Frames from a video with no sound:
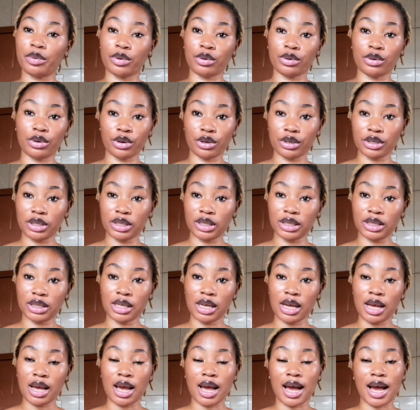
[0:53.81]
products
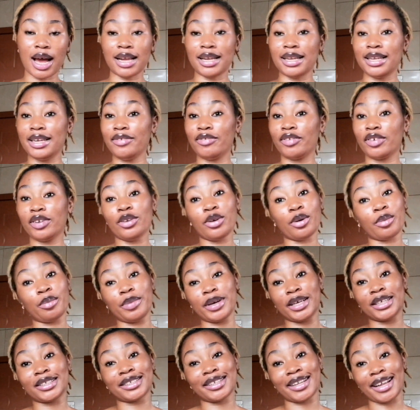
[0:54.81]
and living your
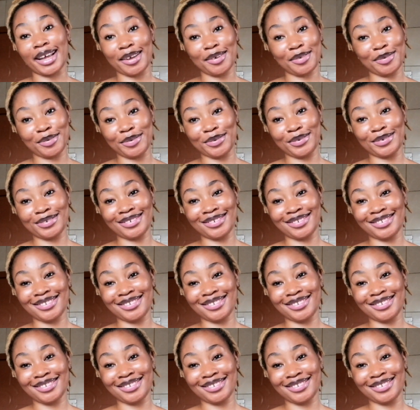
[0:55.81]
best life.